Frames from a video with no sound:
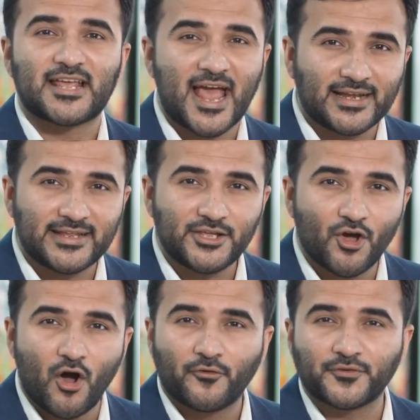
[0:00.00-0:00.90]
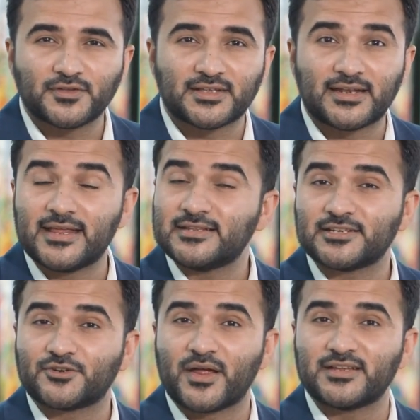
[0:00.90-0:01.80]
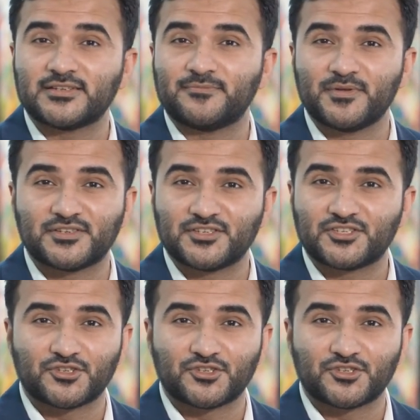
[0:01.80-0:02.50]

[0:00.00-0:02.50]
Tally offers an integrated business